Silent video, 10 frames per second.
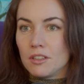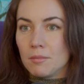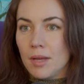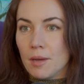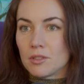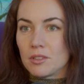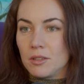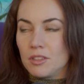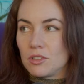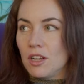then perhaps
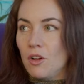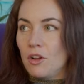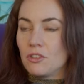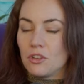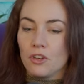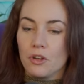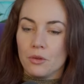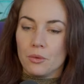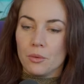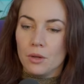it's a it's a
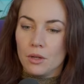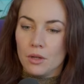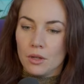new